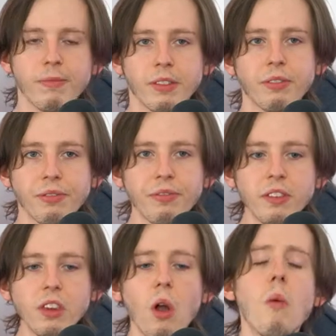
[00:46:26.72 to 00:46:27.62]
Mm-hmm.
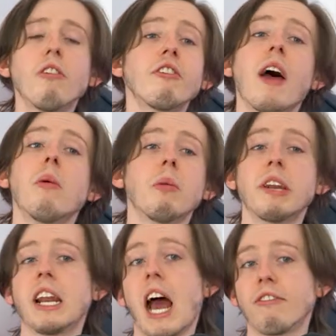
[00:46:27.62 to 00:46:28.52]
Well, for that one, we
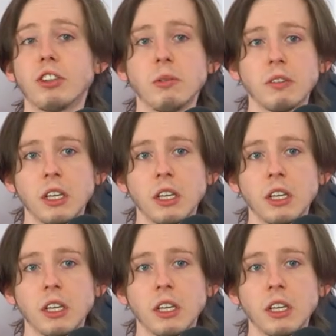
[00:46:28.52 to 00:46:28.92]
didn't have to.